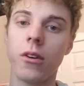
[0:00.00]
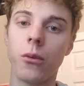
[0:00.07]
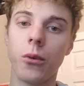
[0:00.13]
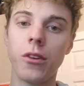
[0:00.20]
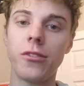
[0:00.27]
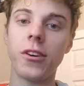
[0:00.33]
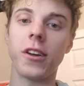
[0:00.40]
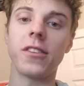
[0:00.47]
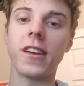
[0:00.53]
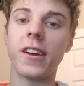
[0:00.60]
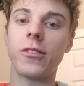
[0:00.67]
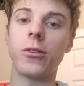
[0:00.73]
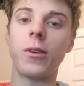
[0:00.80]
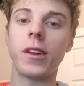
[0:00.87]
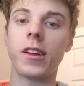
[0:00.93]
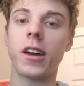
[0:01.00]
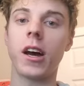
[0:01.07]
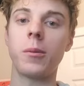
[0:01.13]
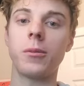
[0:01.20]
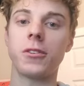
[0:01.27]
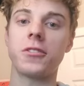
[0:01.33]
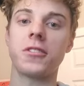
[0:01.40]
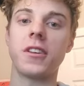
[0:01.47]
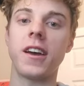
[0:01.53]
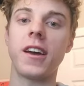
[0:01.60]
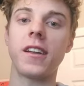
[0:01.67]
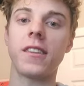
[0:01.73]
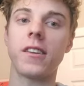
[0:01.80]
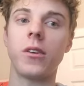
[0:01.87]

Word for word: We felt that if we accomplished that,